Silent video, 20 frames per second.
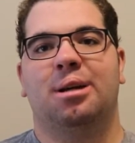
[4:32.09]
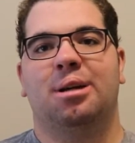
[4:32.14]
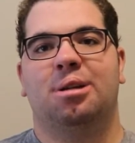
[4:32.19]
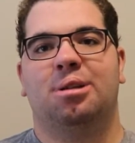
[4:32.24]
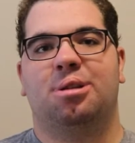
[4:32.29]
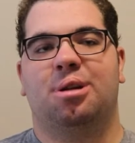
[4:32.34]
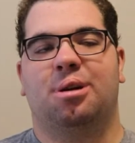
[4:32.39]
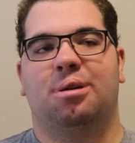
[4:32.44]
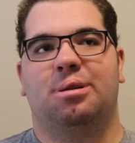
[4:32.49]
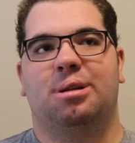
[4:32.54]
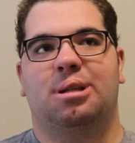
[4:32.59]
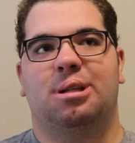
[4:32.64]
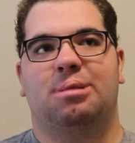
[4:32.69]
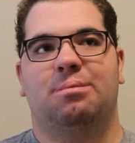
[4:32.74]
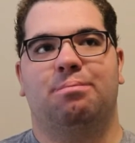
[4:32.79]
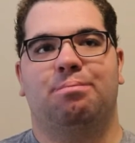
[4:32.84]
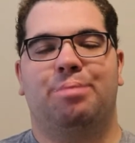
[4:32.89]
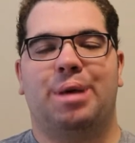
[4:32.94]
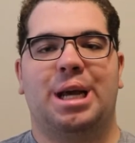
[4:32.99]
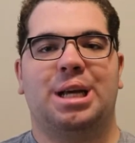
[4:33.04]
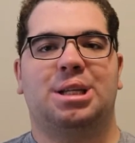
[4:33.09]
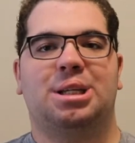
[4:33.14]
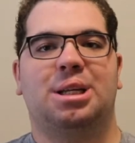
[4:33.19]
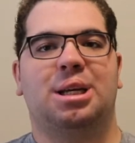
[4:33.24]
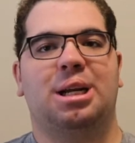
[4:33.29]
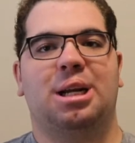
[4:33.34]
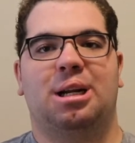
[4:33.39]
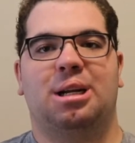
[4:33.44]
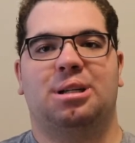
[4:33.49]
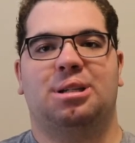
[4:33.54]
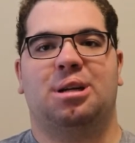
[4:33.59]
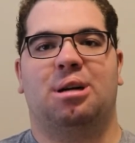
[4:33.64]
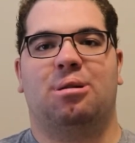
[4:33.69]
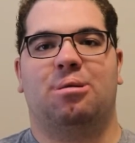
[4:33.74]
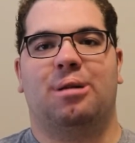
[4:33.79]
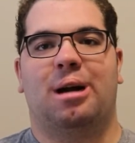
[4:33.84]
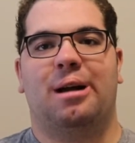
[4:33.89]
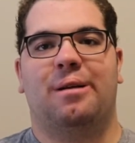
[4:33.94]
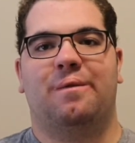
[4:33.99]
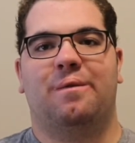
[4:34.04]
So it's basically an
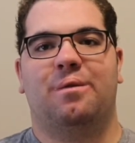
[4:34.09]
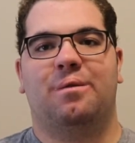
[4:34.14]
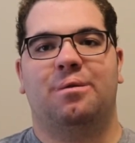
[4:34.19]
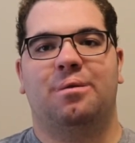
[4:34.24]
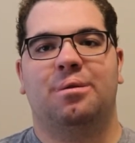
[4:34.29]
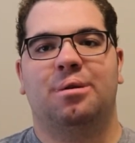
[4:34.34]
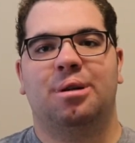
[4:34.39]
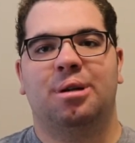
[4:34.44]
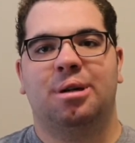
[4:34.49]
assault rifle.